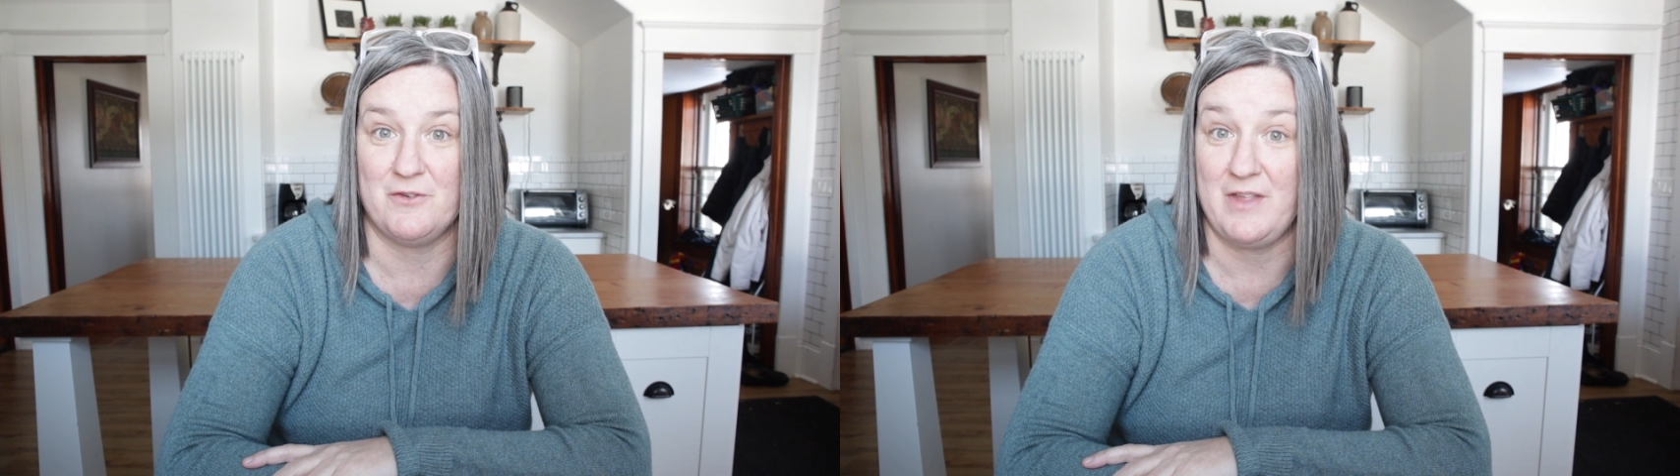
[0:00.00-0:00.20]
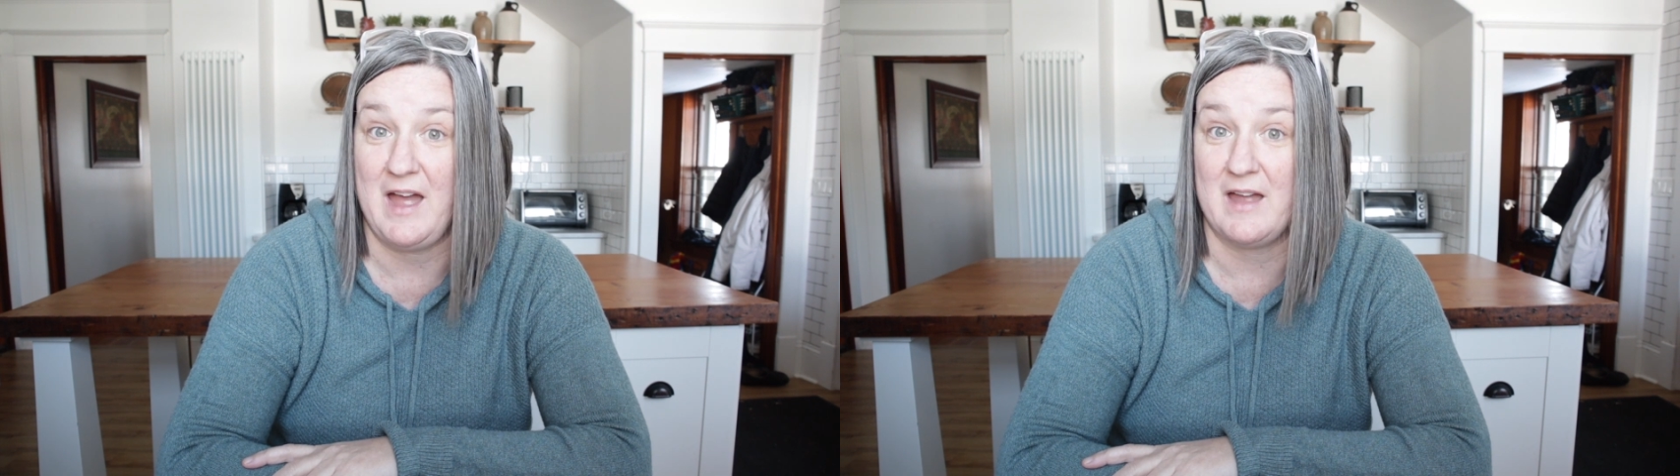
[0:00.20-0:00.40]

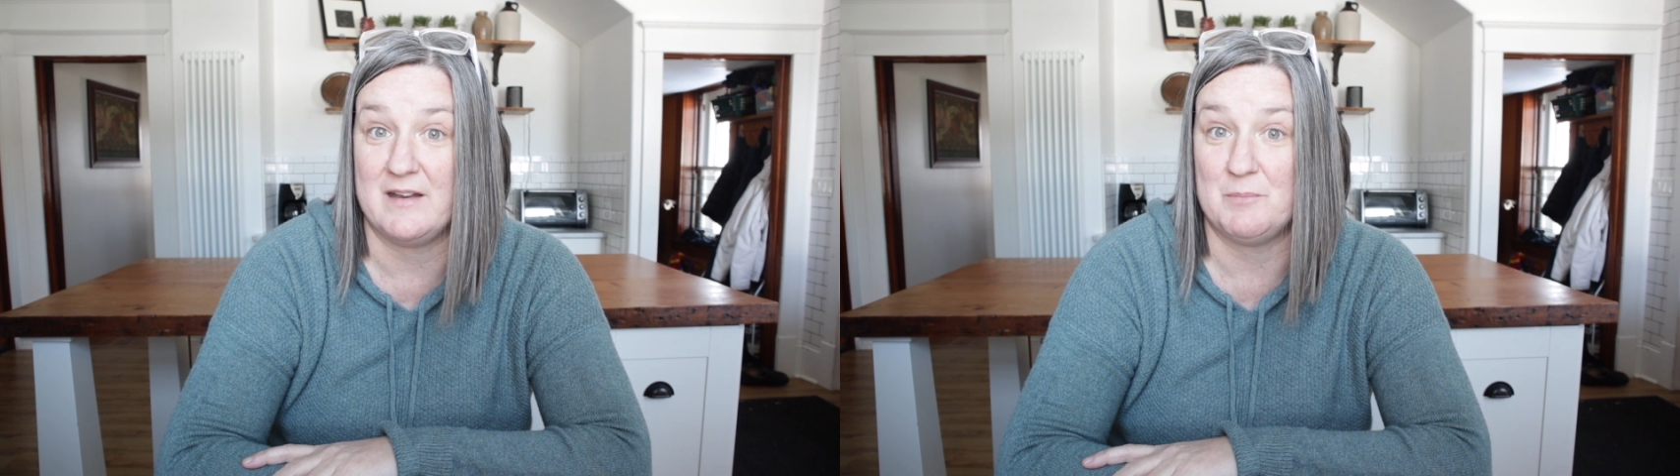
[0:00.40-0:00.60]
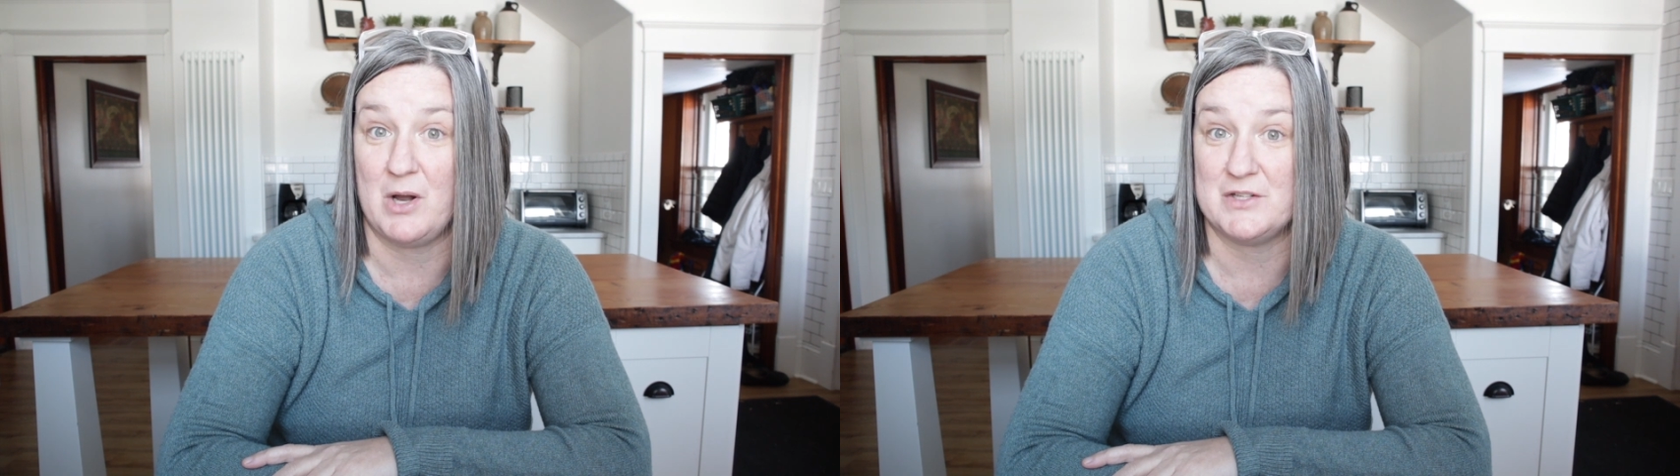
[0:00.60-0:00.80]
for
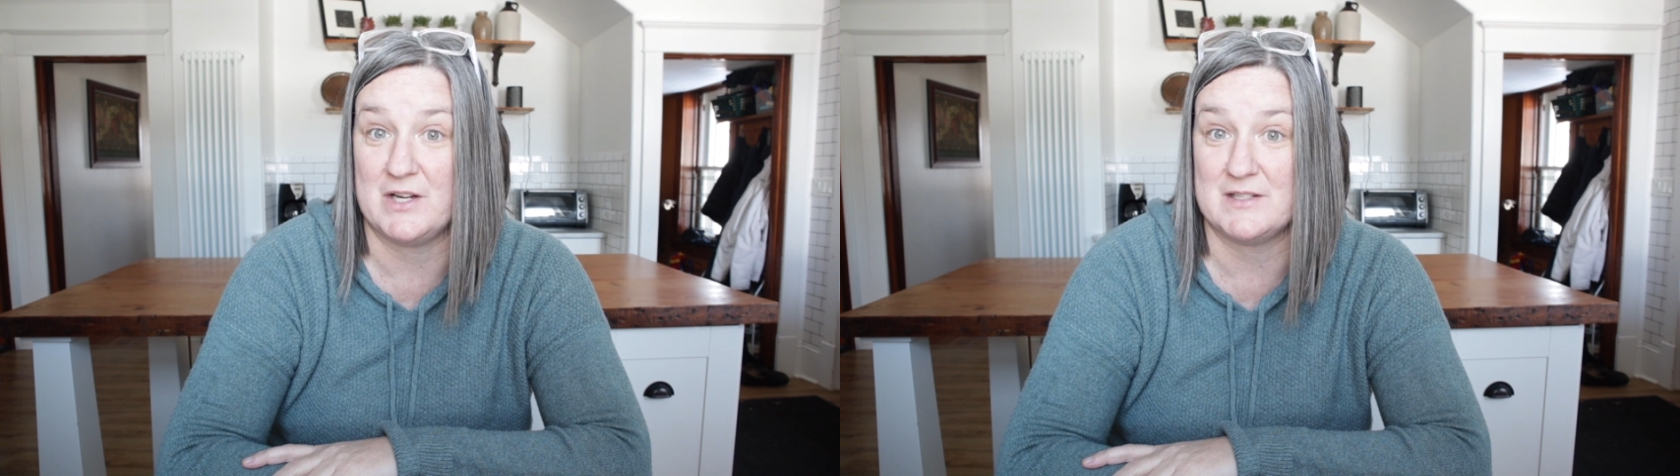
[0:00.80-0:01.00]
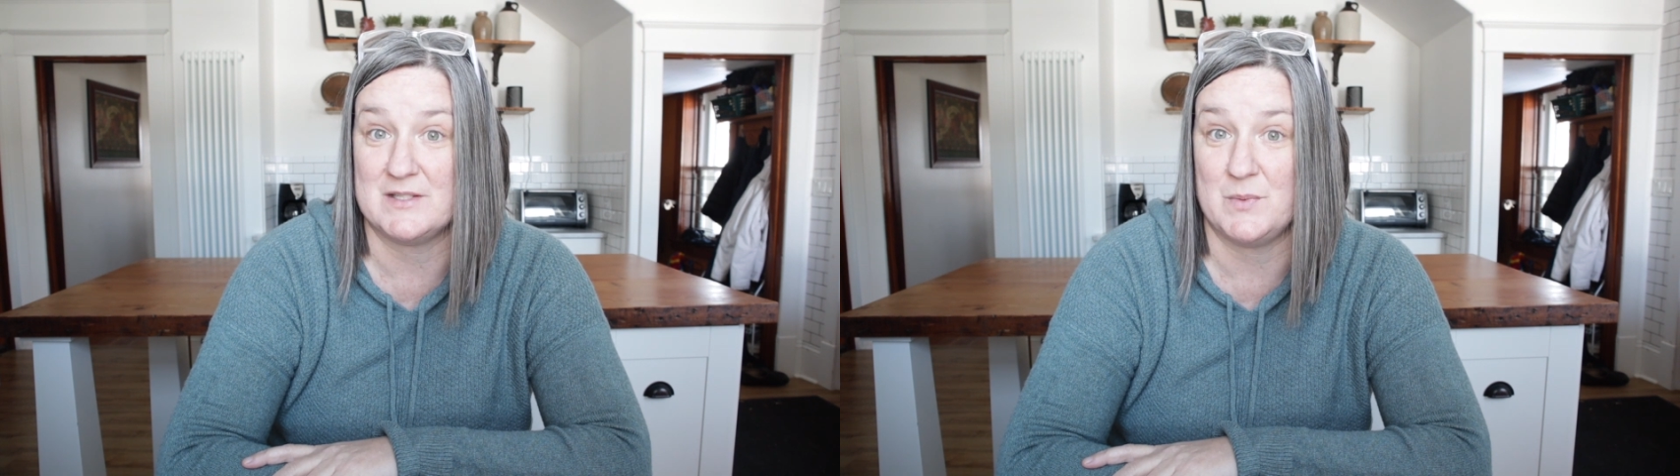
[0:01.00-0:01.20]
that
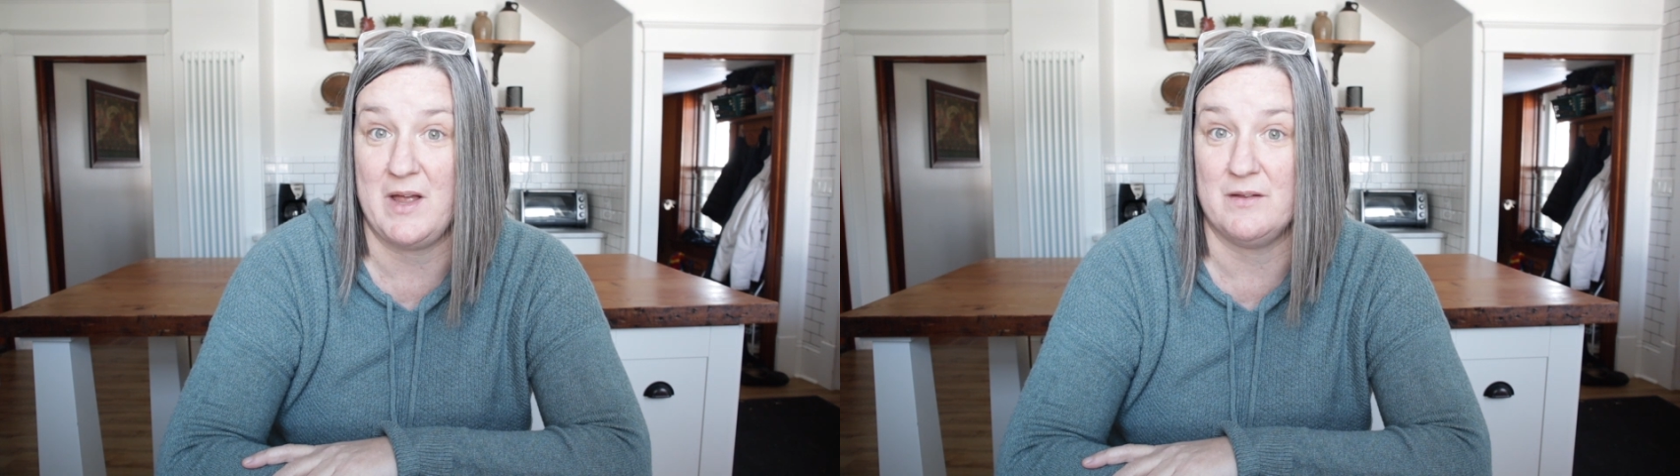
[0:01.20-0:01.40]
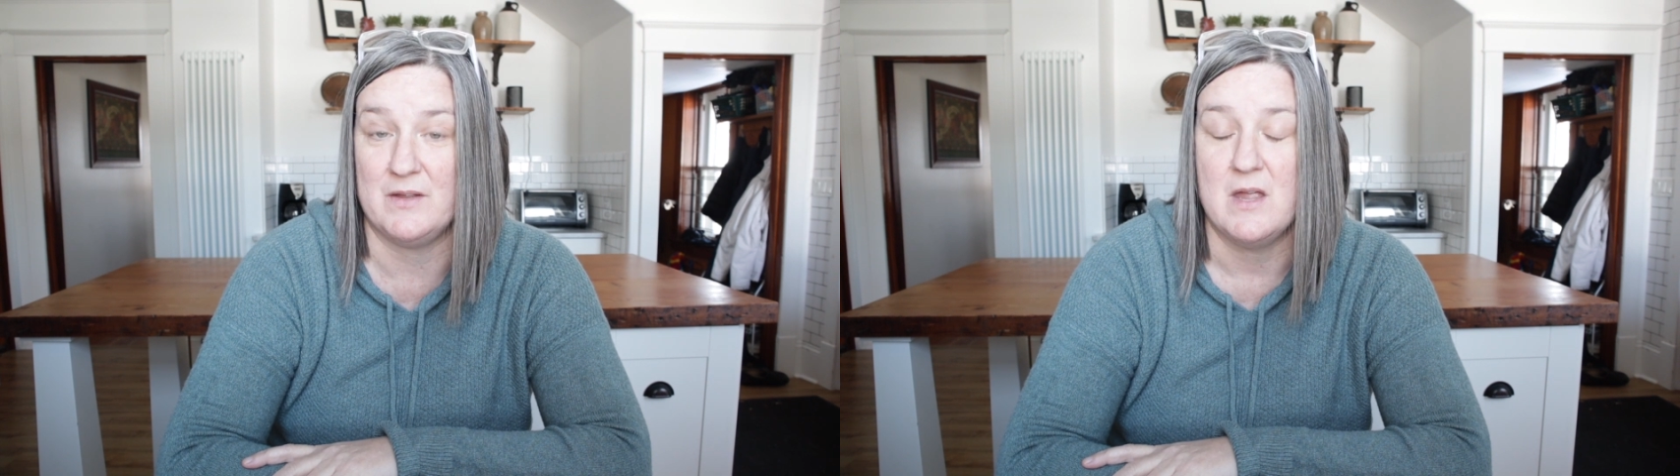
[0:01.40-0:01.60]
project as
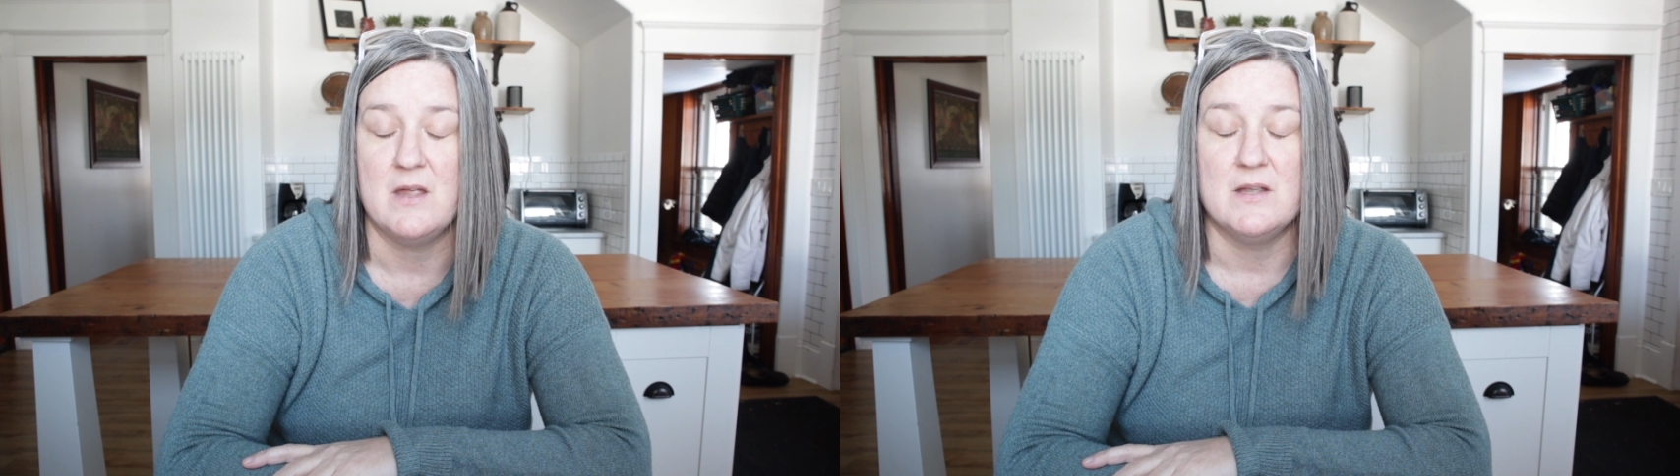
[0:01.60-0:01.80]
well.